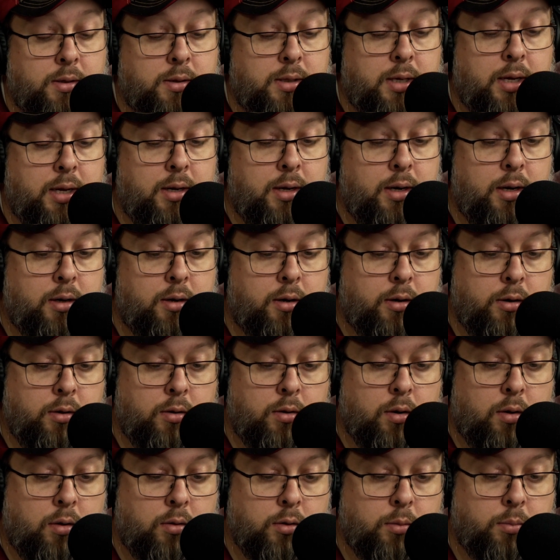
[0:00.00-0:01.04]
to say, Nick, are you
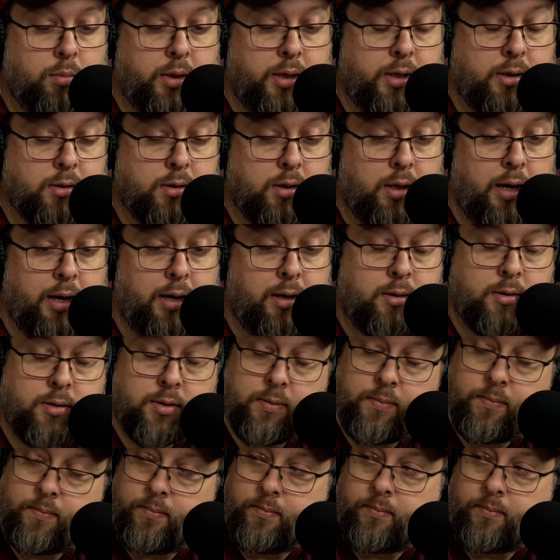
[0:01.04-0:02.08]
calling the players liars?